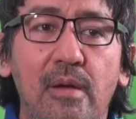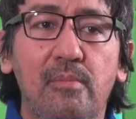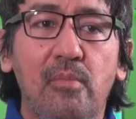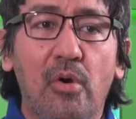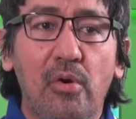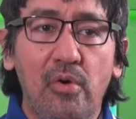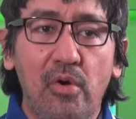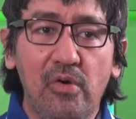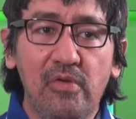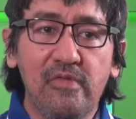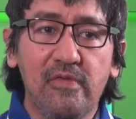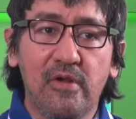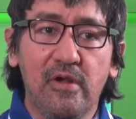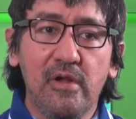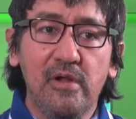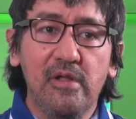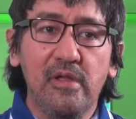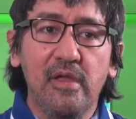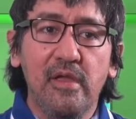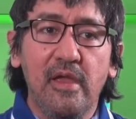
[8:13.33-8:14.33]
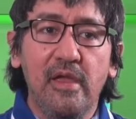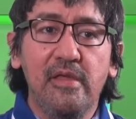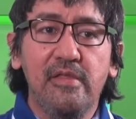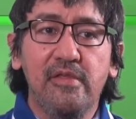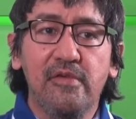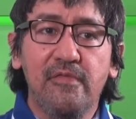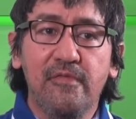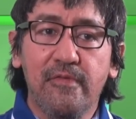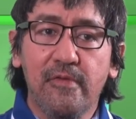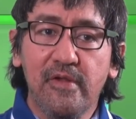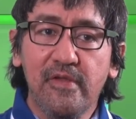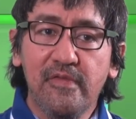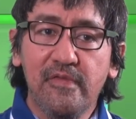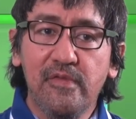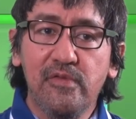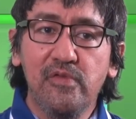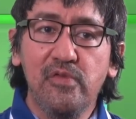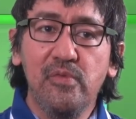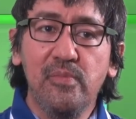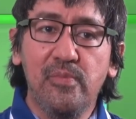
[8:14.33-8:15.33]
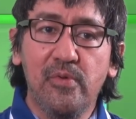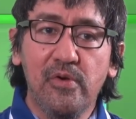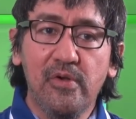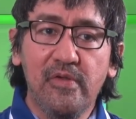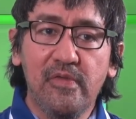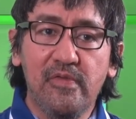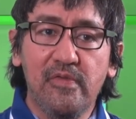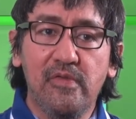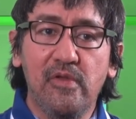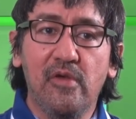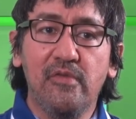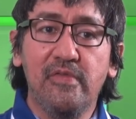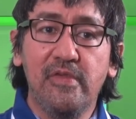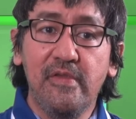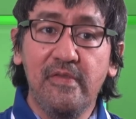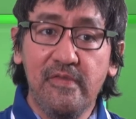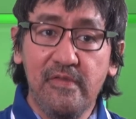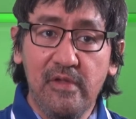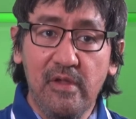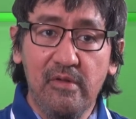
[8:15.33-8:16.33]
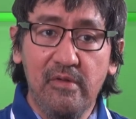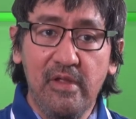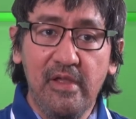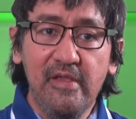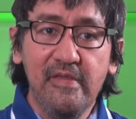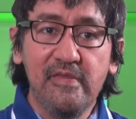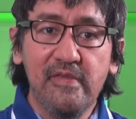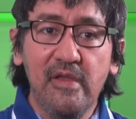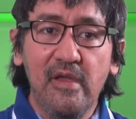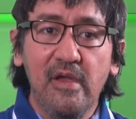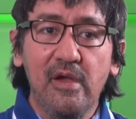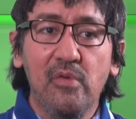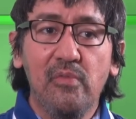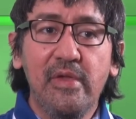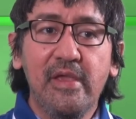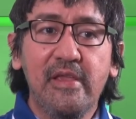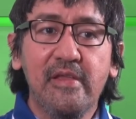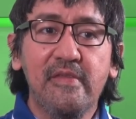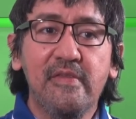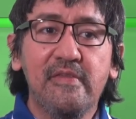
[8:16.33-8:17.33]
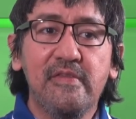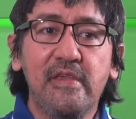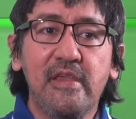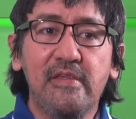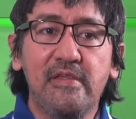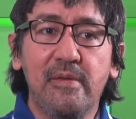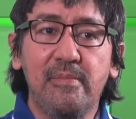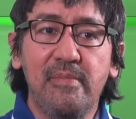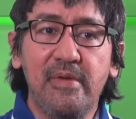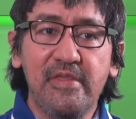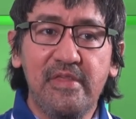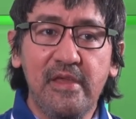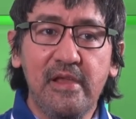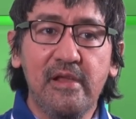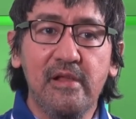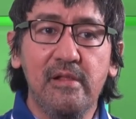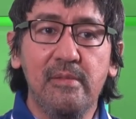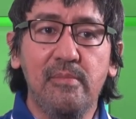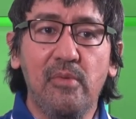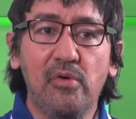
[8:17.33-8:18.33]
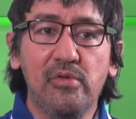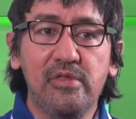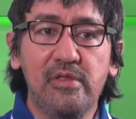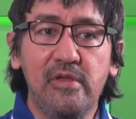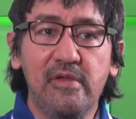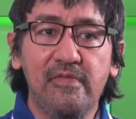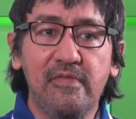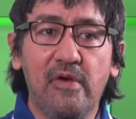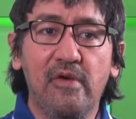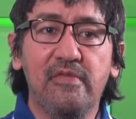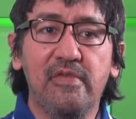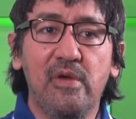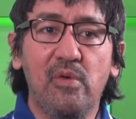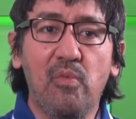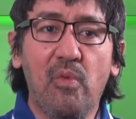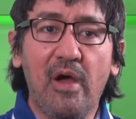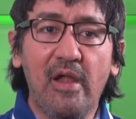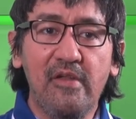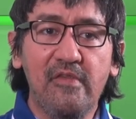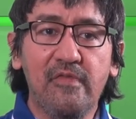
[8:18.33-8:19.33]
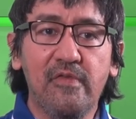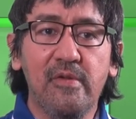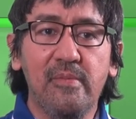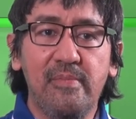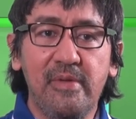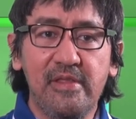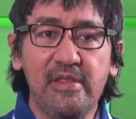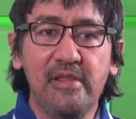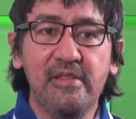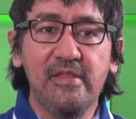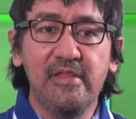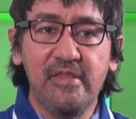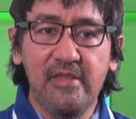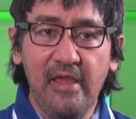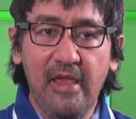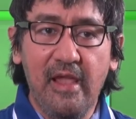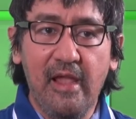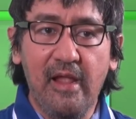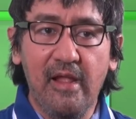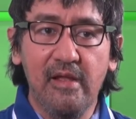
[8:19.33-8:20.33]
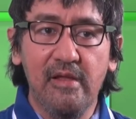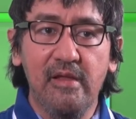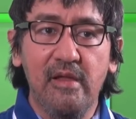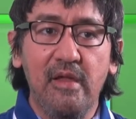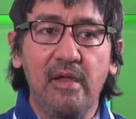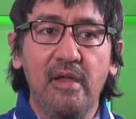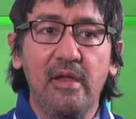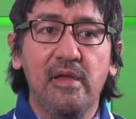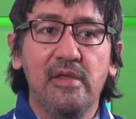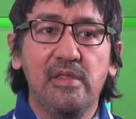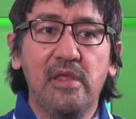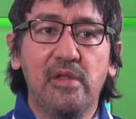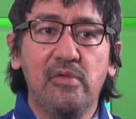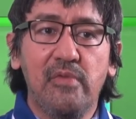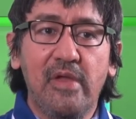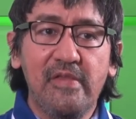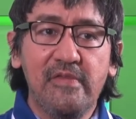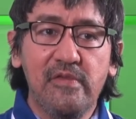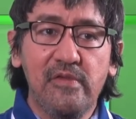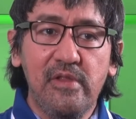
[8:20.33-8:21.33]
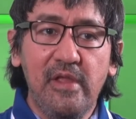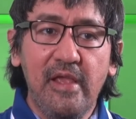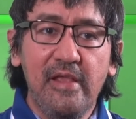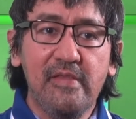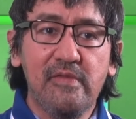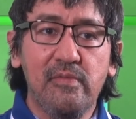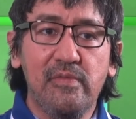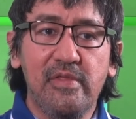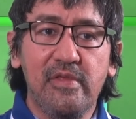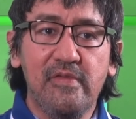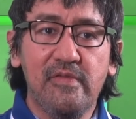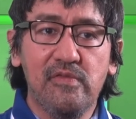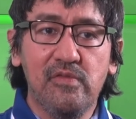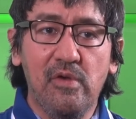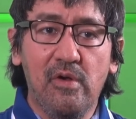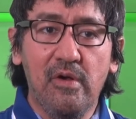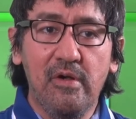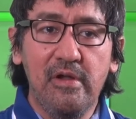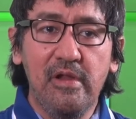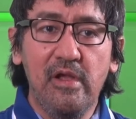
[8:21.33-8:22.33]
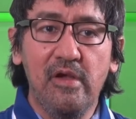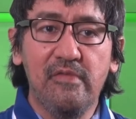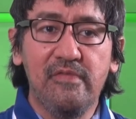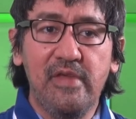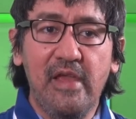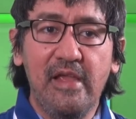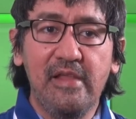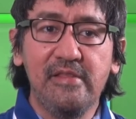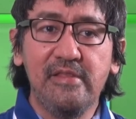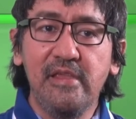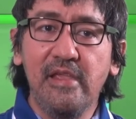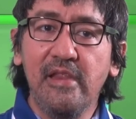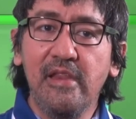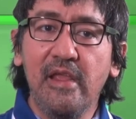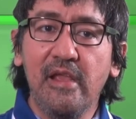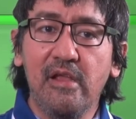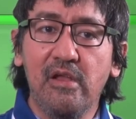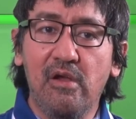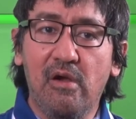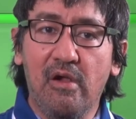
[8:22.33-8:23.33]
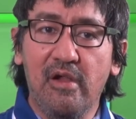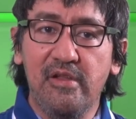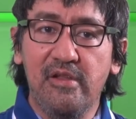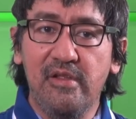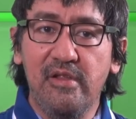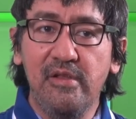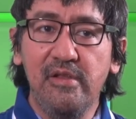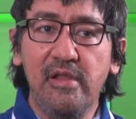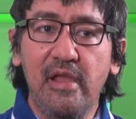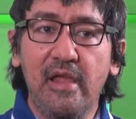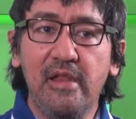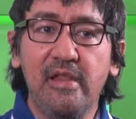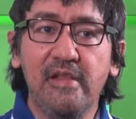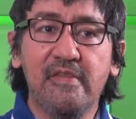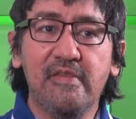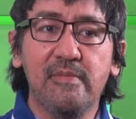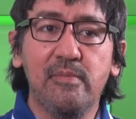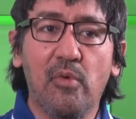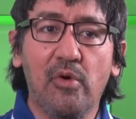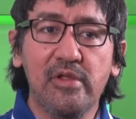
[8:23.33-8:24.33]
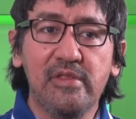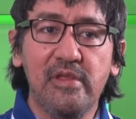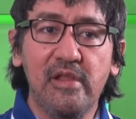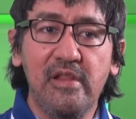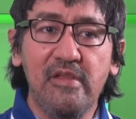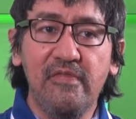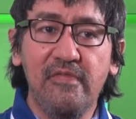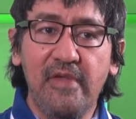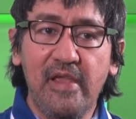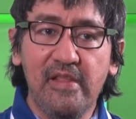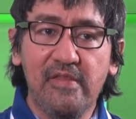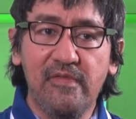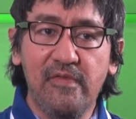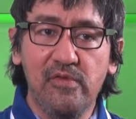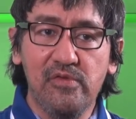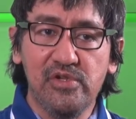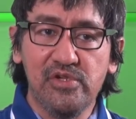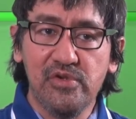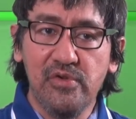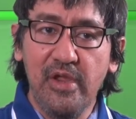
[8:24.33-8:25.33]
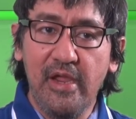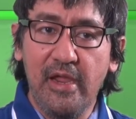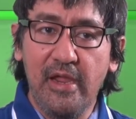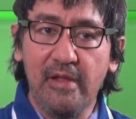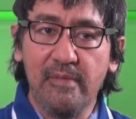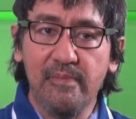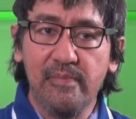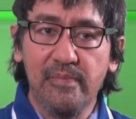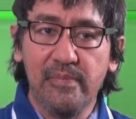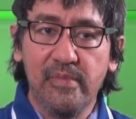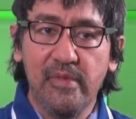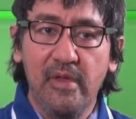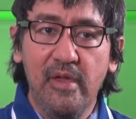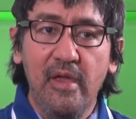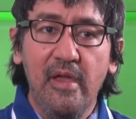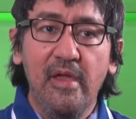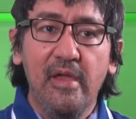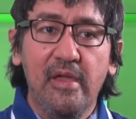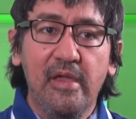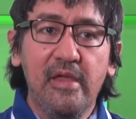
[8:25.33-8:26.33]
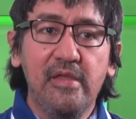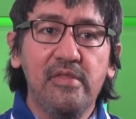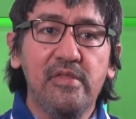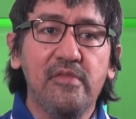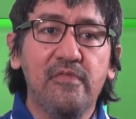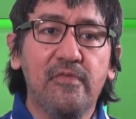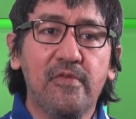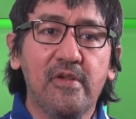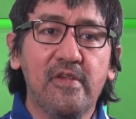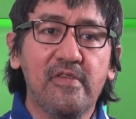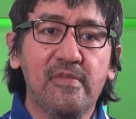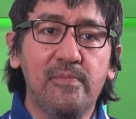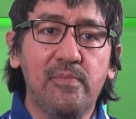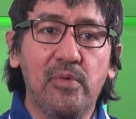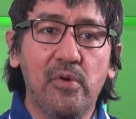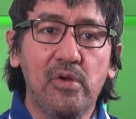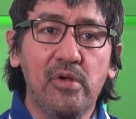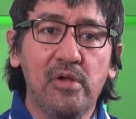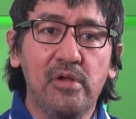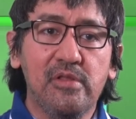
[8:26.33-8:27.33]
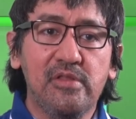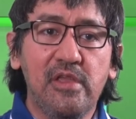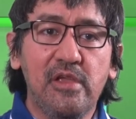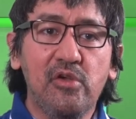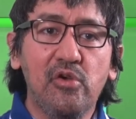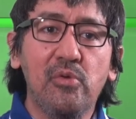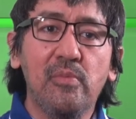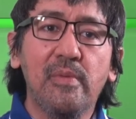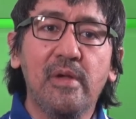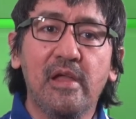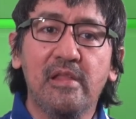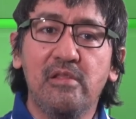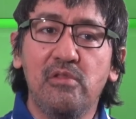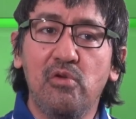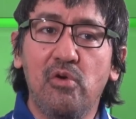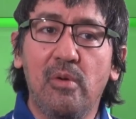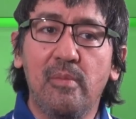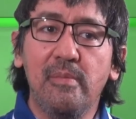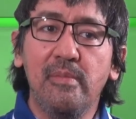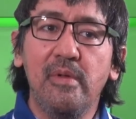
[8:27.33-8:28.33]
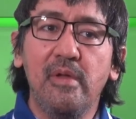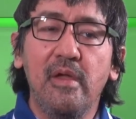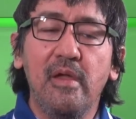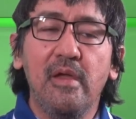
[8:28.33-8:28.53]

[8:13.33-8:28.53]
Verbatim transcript: Moreover, in the first two books of this series, we can see the mythical motif of the one forbidden thing that resonates with the story of the Edenic garden and its mortally fateful tree. In the first book, Tikum Kadlum,